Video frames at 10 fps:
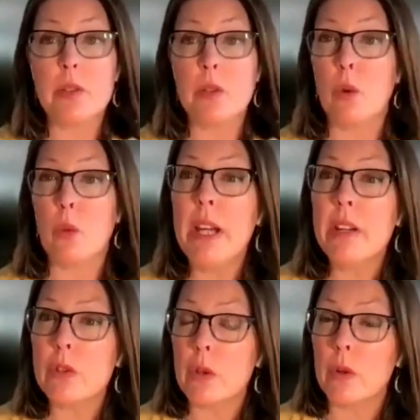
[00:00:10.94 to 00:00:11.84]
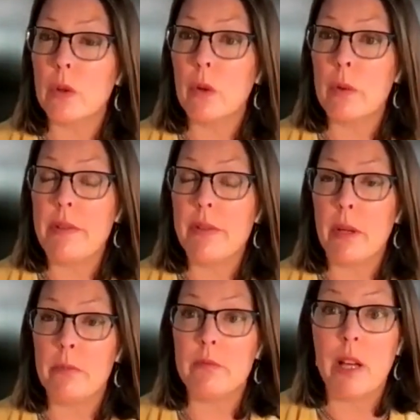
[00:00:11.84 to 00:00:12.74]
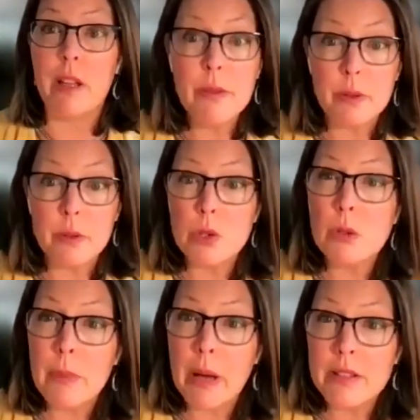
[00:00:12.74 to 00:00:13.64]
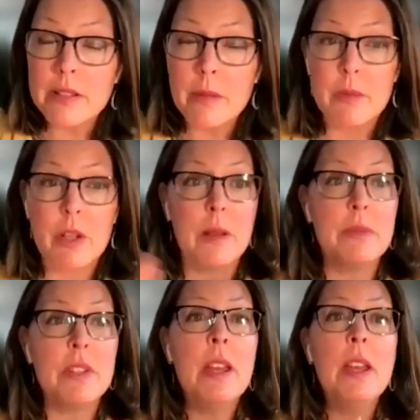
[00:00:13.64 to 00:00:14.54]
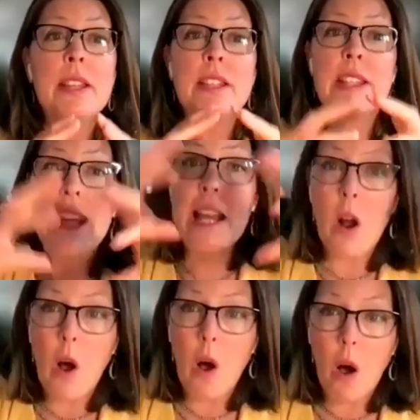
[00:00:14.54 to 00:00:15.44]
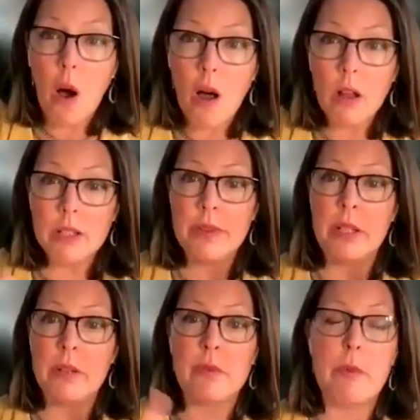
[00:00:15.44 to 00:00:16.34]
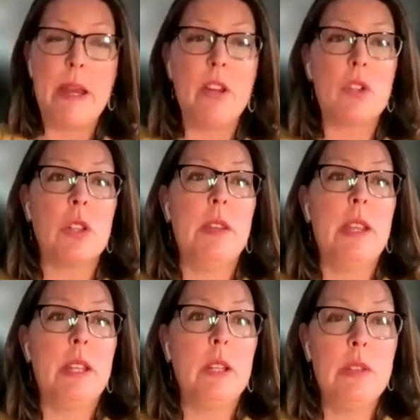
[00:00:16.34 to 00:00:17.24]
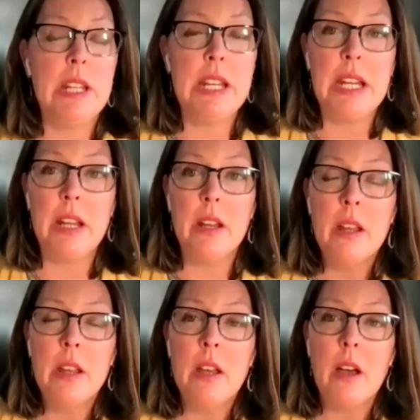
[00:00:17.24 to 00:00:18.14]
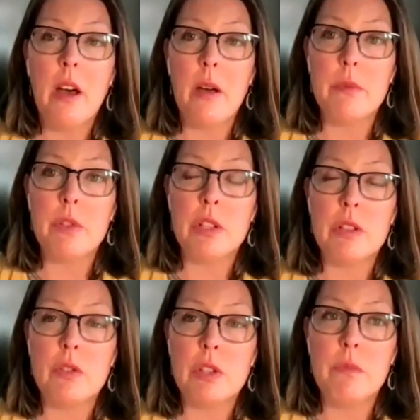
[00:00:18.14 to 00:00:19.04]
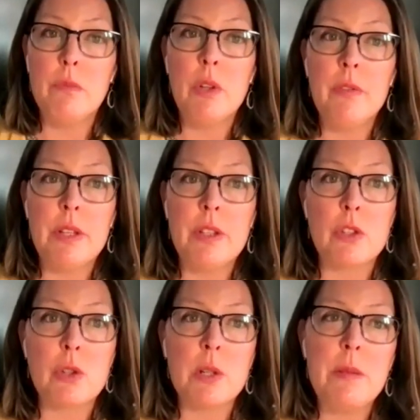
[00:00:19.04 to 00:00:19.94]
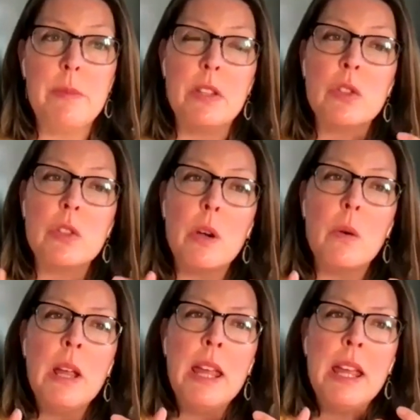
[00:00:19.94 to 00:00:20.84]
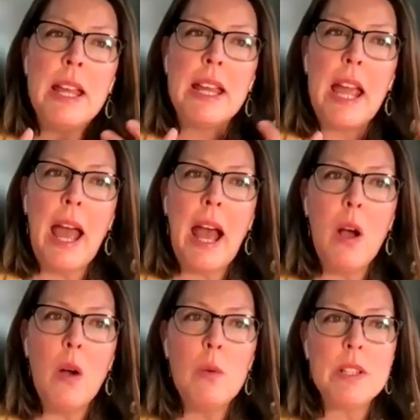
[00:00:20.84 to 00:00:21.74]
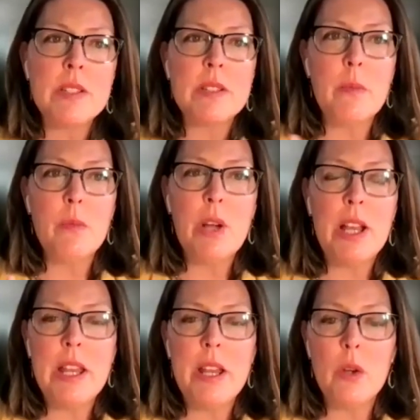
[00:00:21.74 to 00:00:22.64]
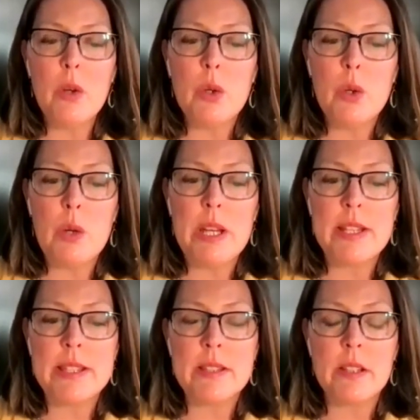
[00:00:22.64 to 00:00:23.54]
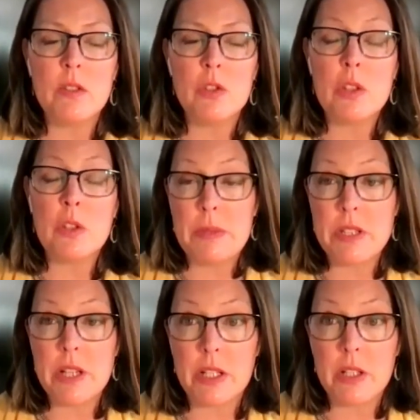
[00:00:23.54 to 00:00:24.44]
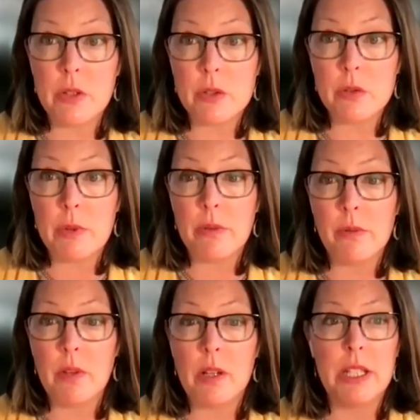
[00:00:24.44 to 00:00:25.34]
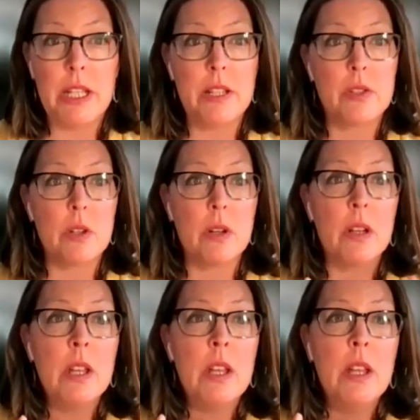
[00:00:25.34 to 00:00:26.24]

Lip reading: days or weeks or even a month or 2 months sometimes to get all of the information that you need to move into treatment. So how would someone who is just been diagnosed with lung cancer